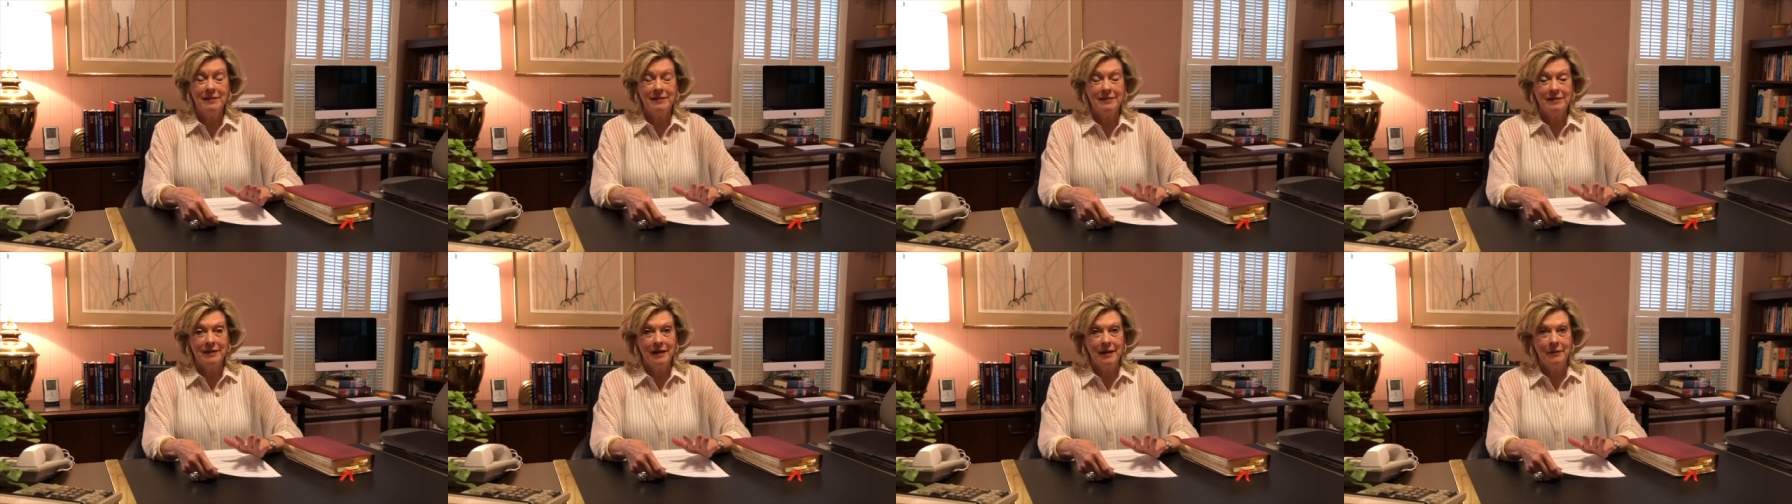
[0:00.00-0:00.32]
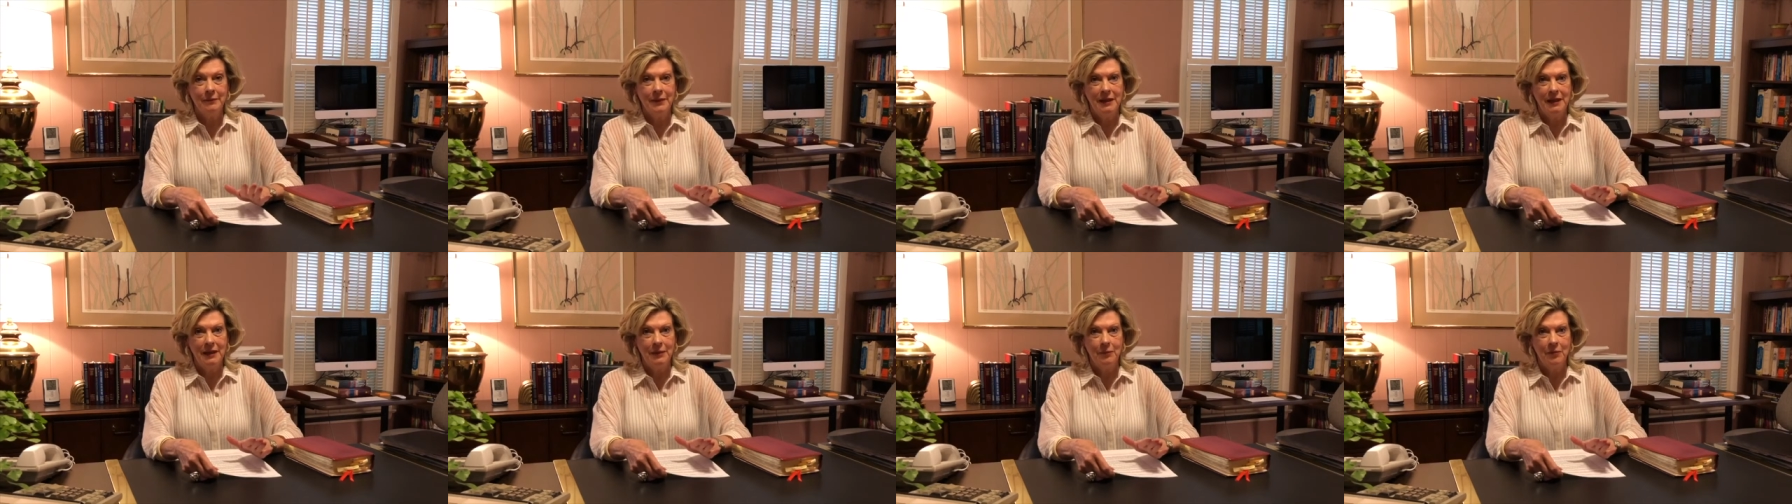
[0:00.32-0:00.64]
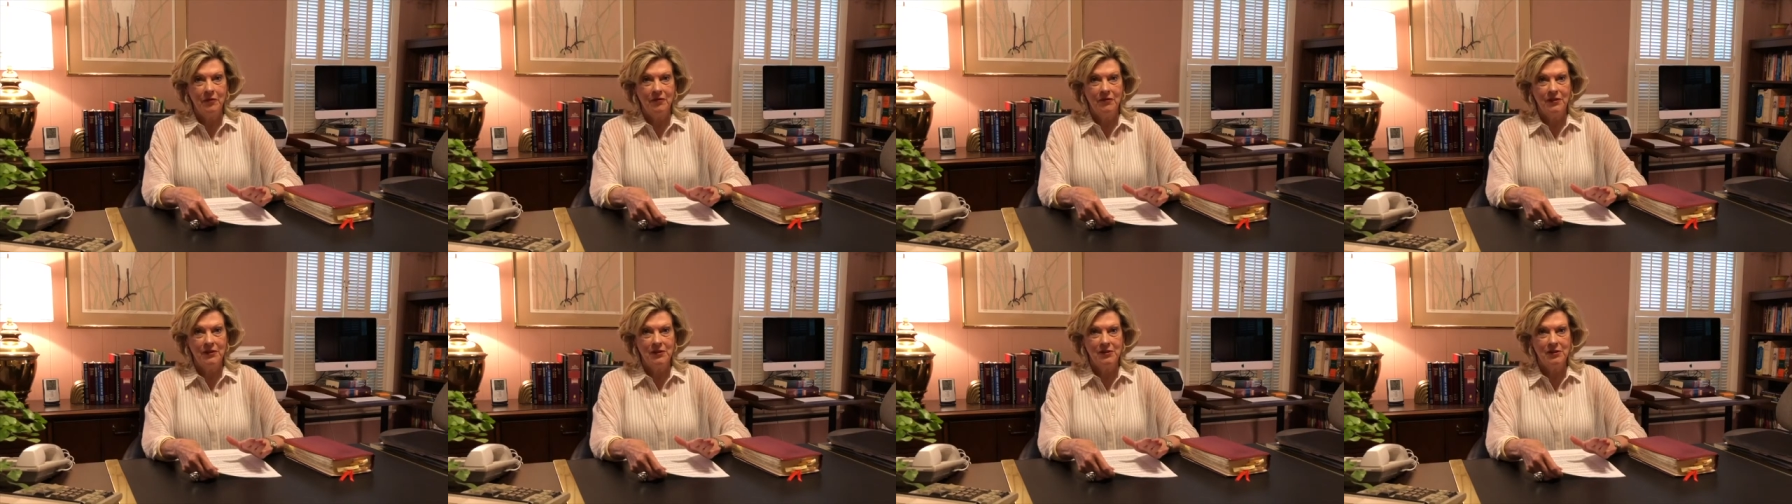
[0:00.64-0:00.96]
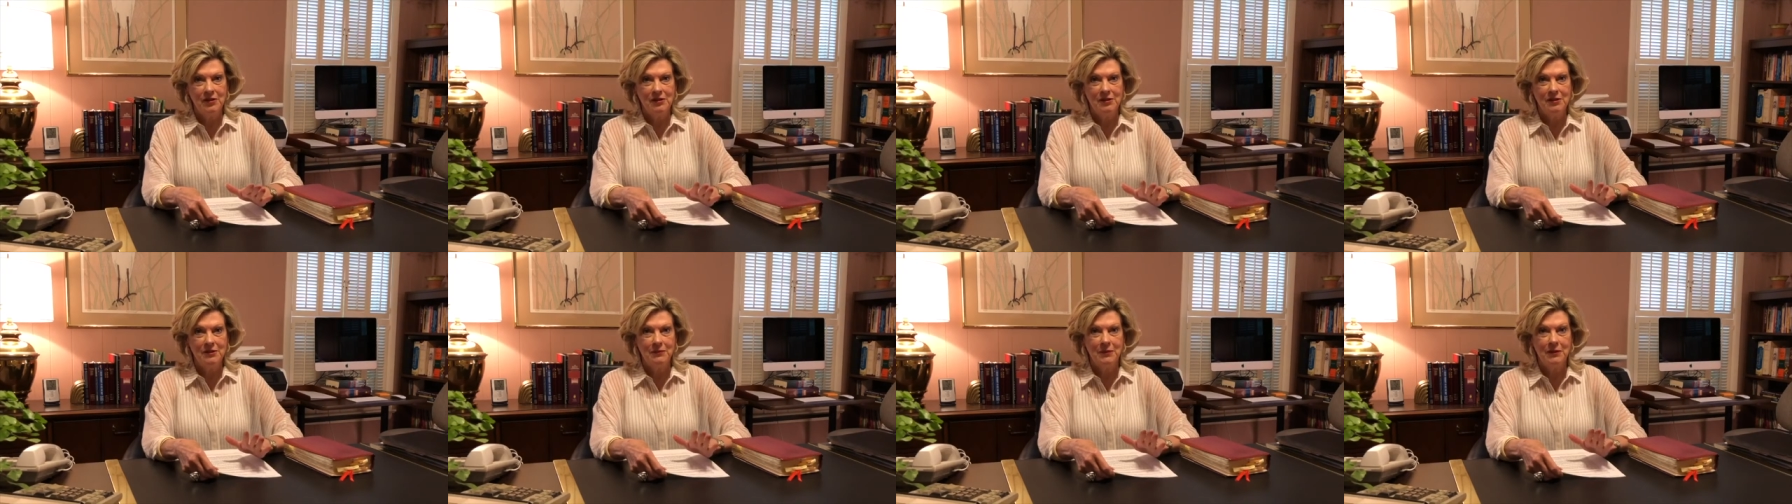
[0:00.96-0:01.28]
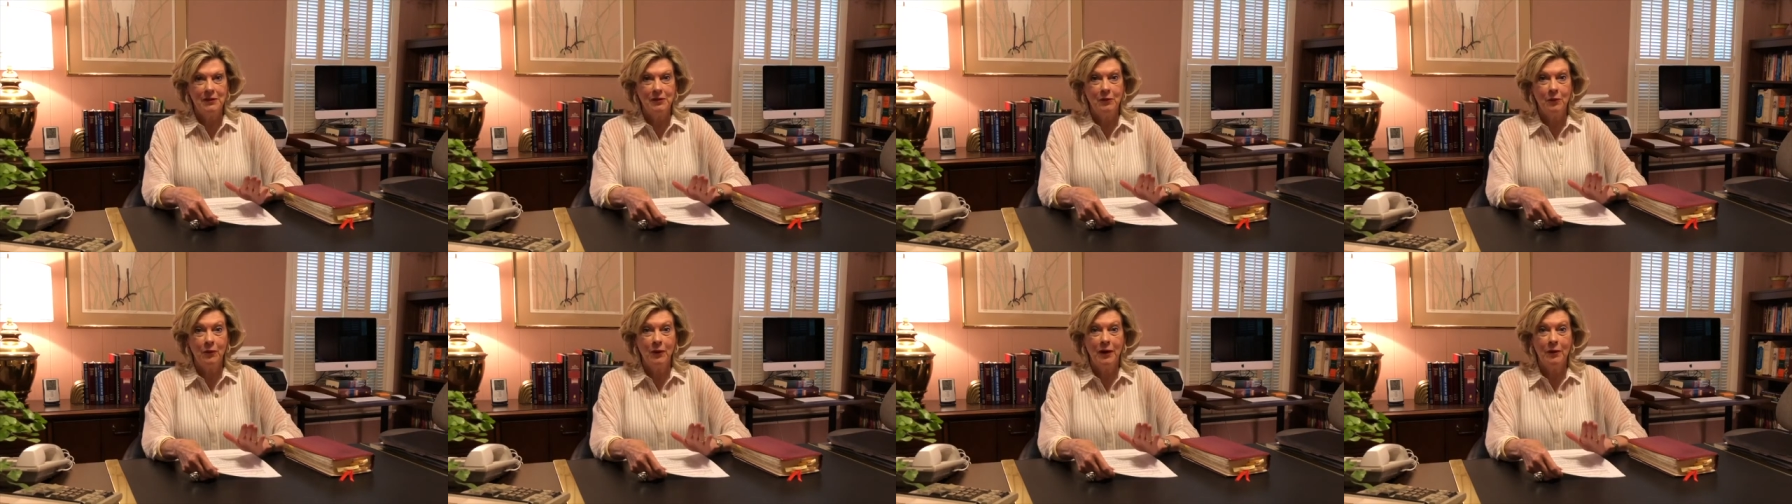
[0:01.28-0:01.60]
He's got many provisions,
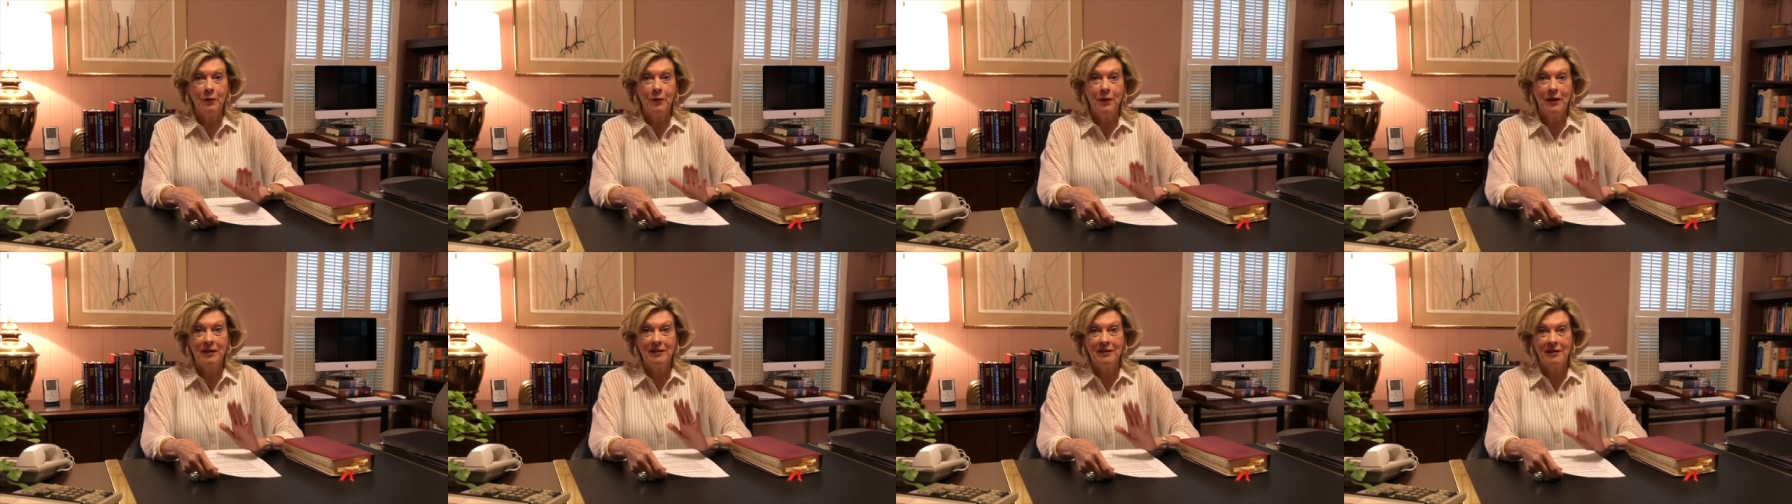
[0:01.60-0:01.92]
but the one I want